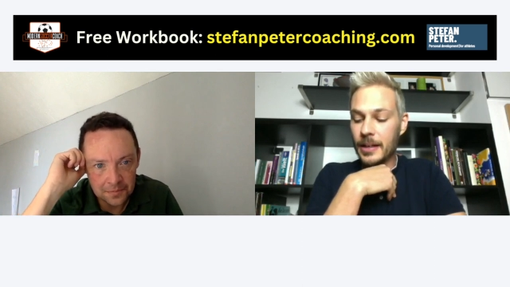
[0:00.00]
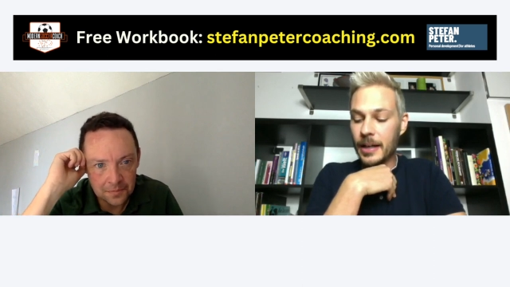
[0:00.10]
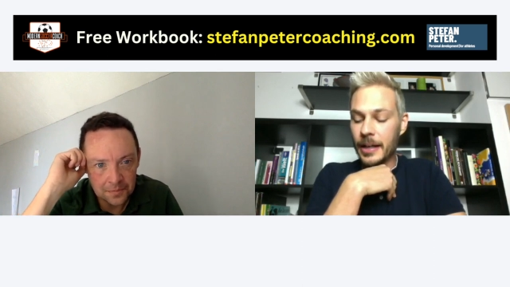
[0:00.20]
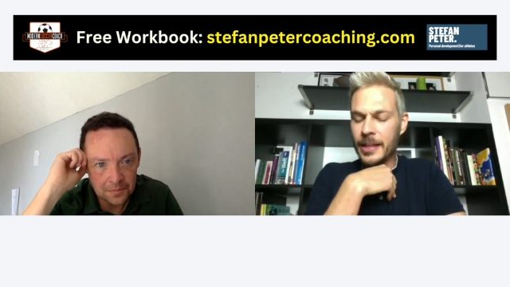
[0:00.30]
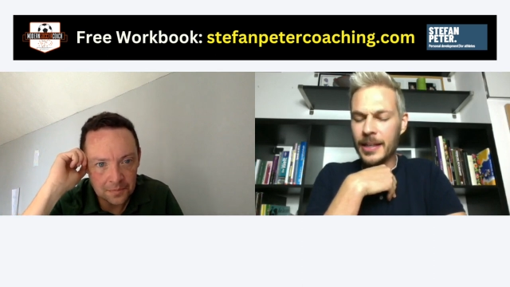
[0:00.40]

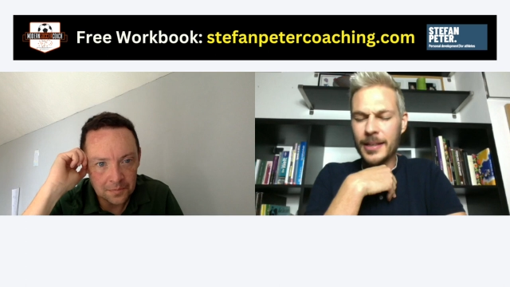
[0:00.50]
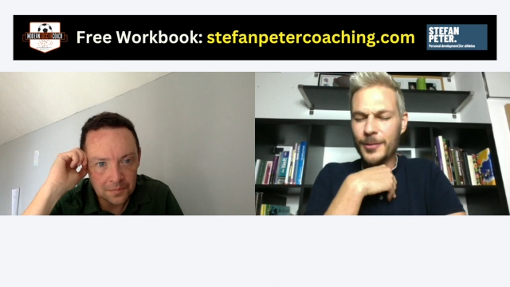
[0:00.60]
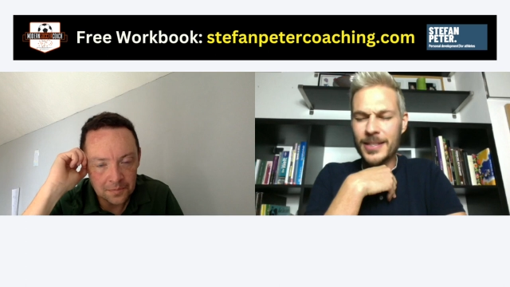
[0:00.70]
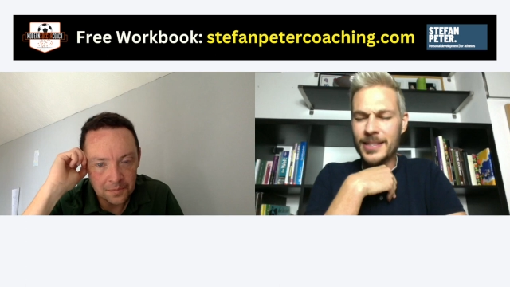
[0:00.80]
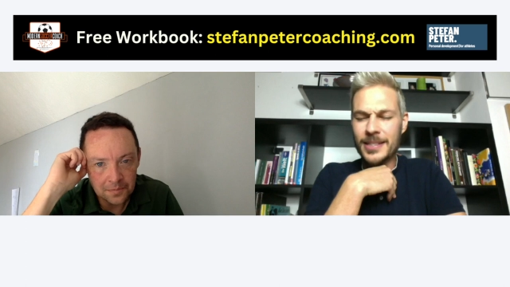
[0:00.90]
Speaker 1: I think it
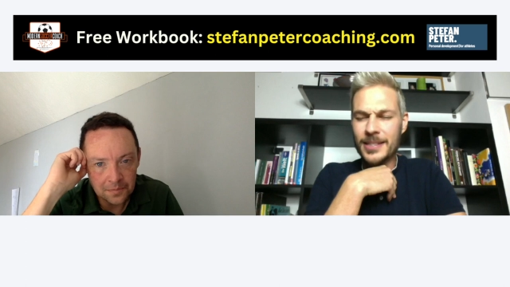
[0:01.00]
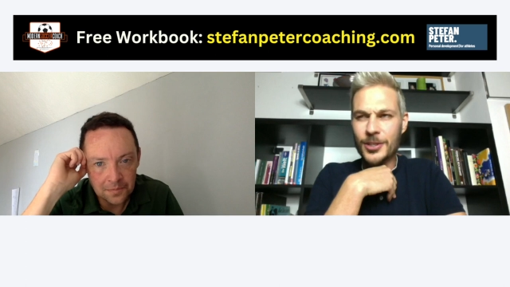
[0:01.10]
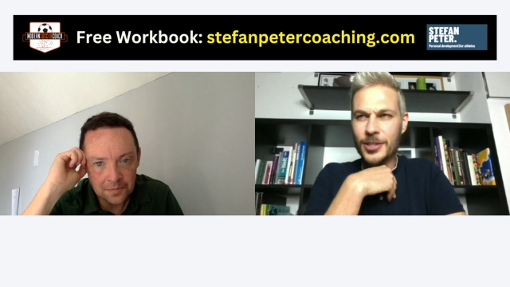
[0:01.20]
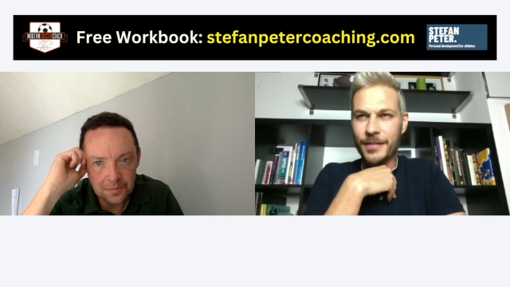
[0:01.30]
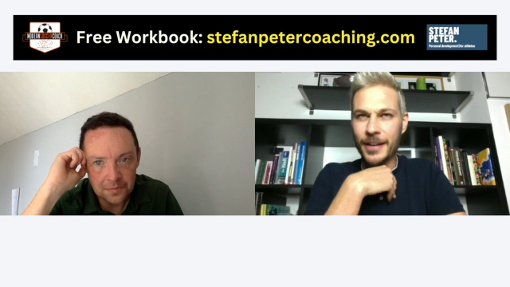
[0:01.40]
was
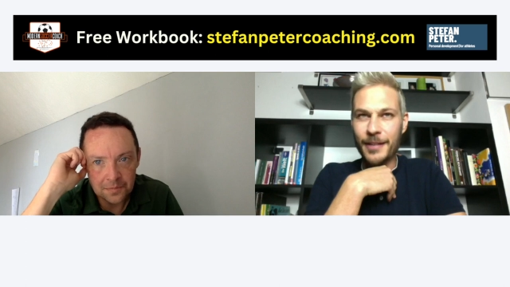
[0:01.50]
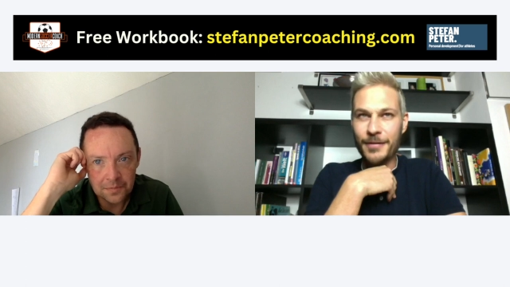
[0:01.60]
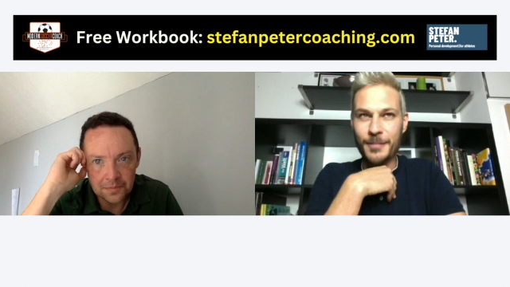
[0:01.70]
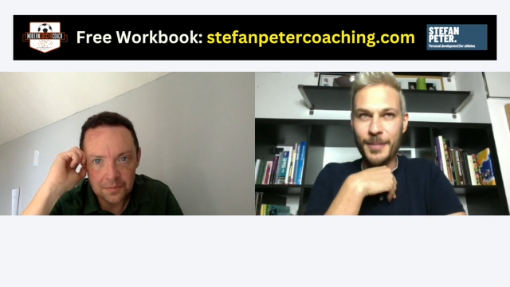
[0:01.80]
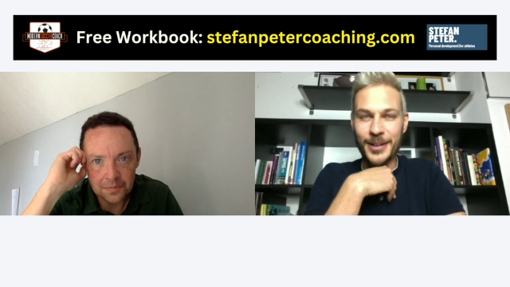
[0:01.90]
Stefan
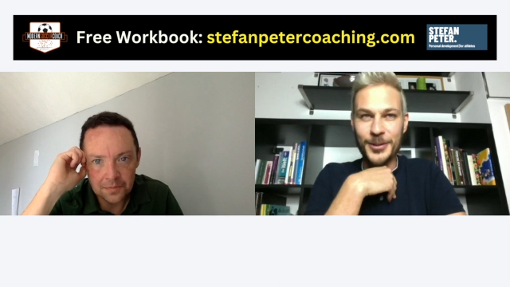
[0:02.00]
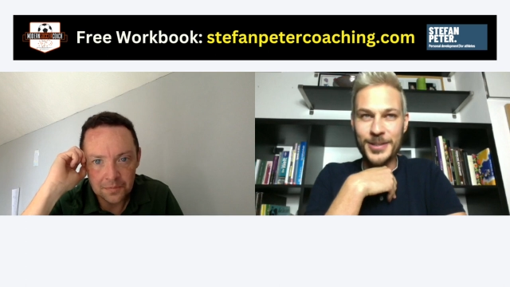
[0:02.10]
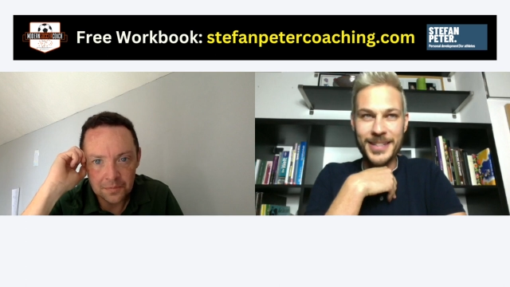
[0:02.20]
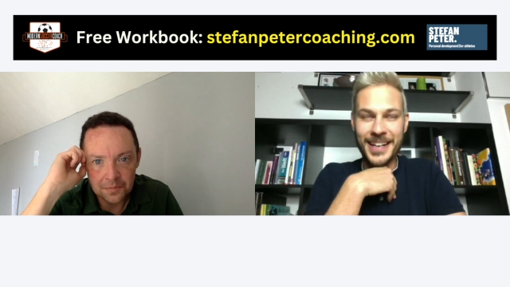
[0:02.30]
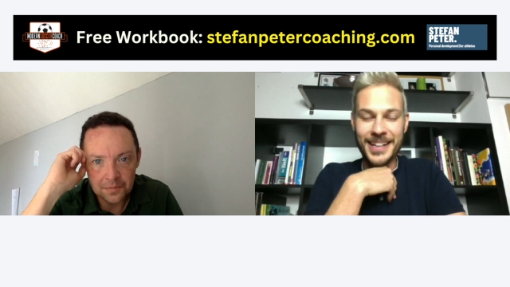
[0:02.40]
Effenberg who
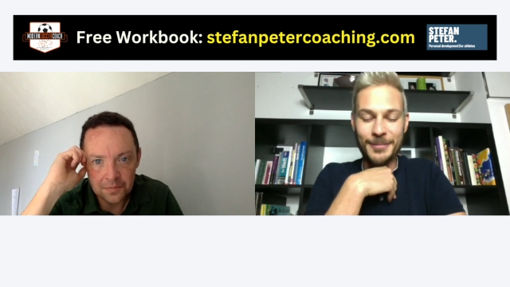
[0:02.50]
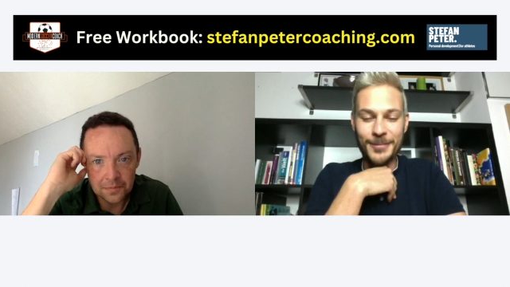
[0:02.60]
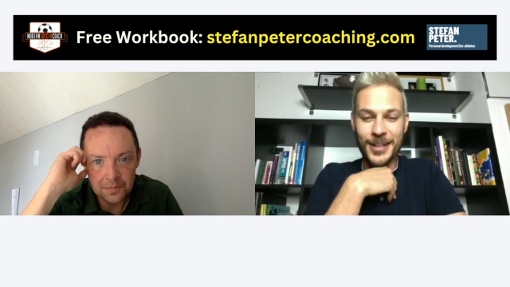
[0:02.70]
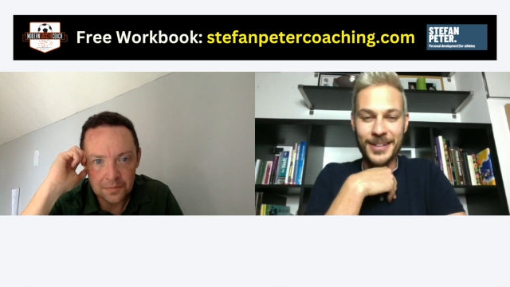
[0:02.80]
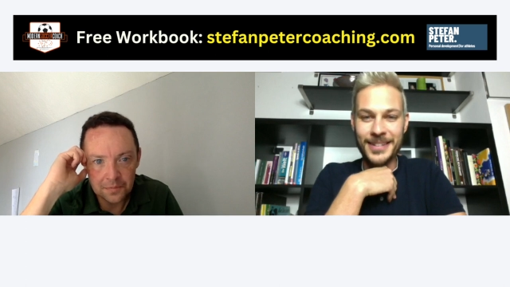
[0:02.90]
said it. I'm
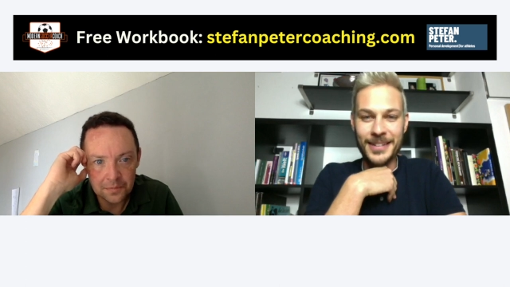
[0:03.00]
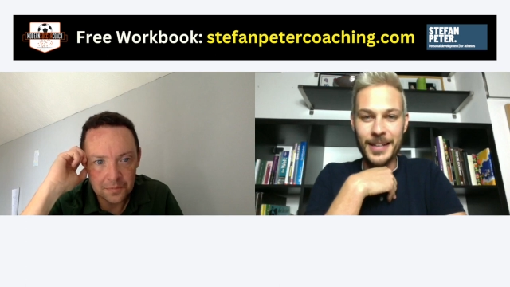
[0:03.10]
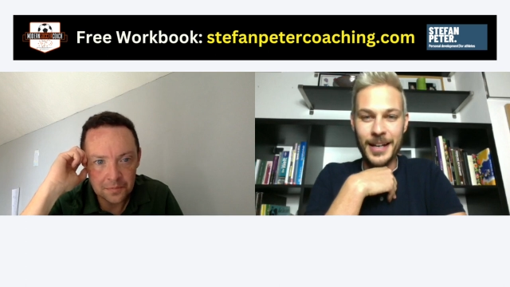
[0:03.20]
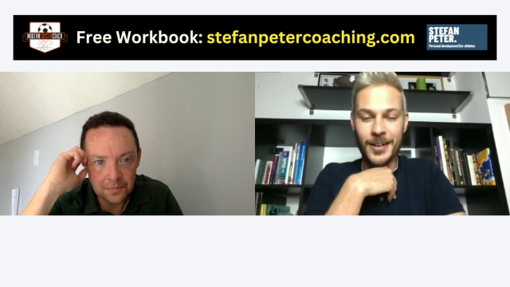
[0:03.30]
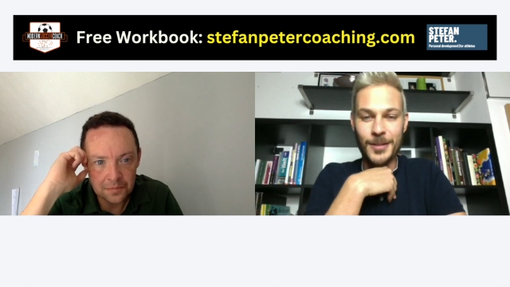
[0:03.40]
not
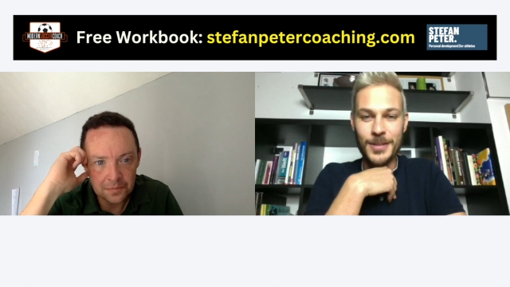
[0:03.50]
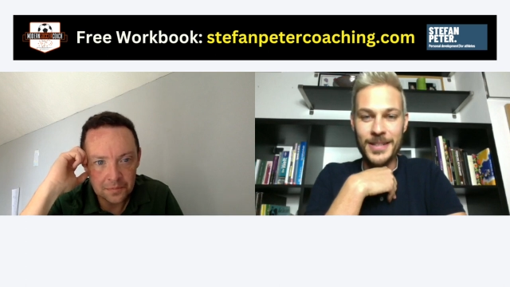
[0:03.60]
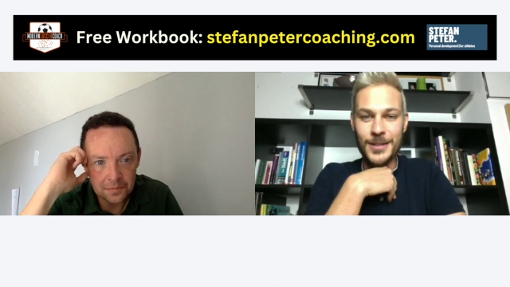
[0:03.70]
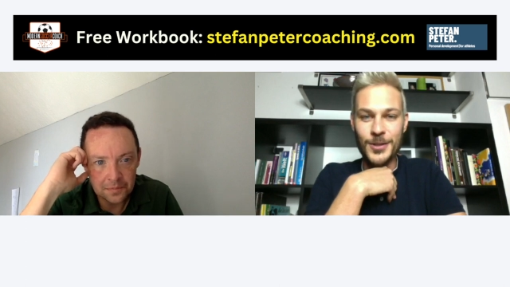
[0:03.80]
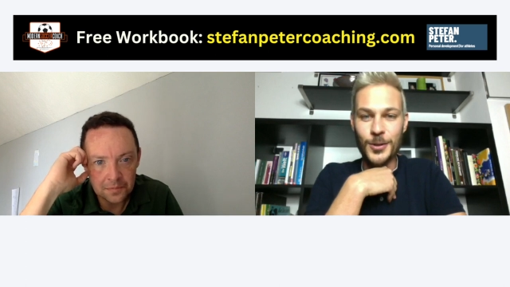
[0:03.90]

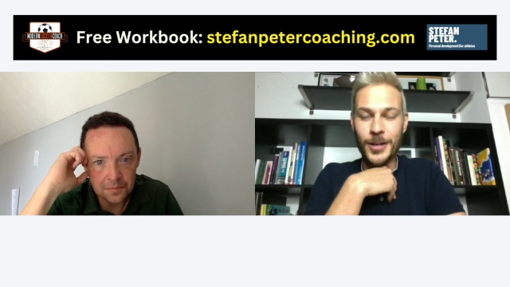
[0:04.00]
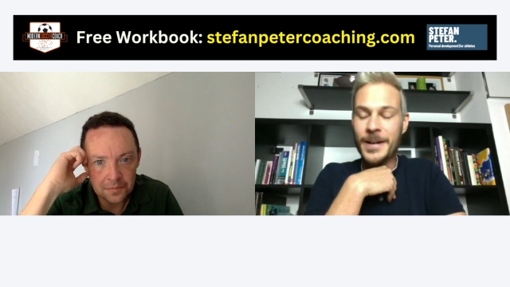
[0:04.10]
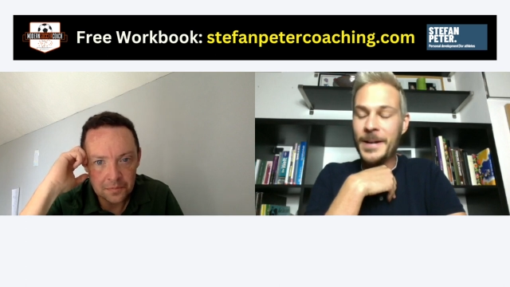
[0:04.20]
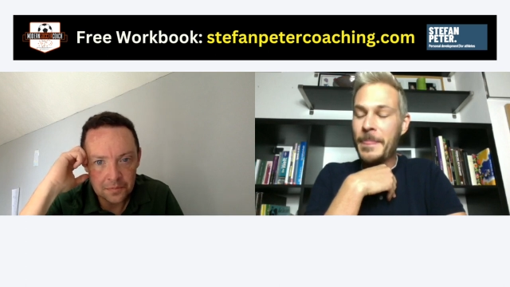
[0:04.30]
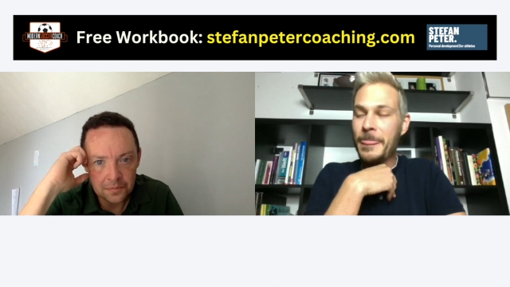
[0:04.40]
100% sure,
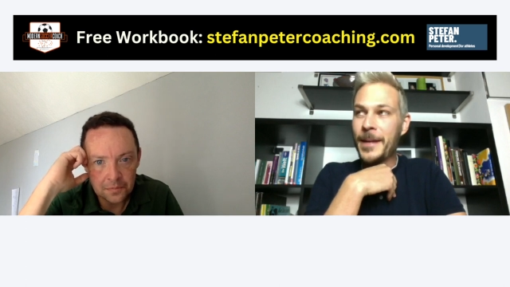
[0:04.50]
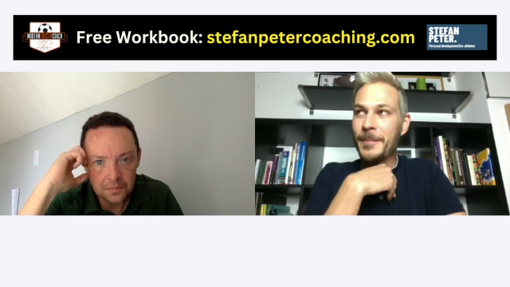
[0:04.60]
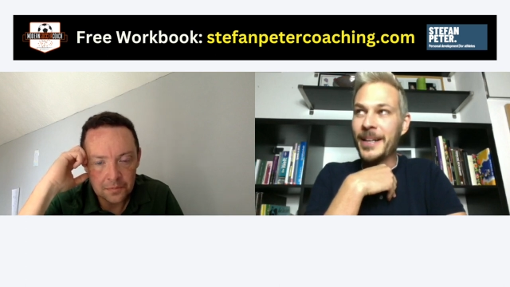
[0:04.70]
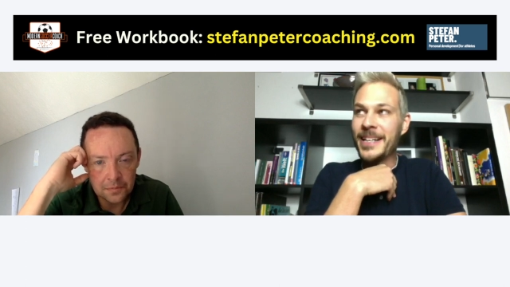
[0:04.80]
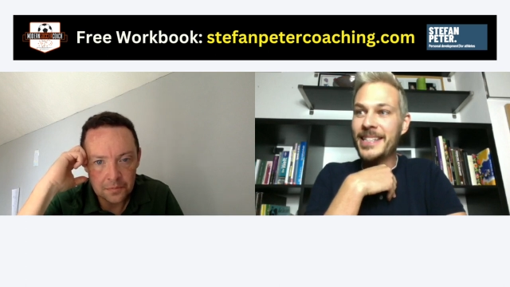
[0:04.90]

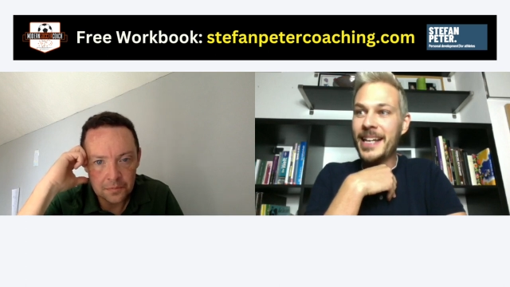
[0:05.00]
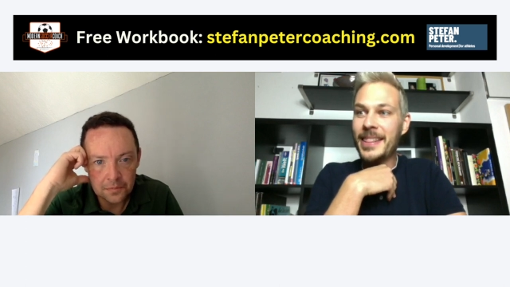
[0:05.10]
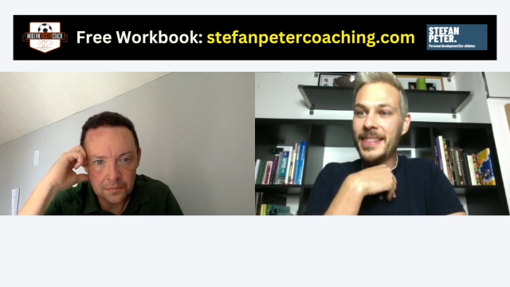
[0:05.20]
but he said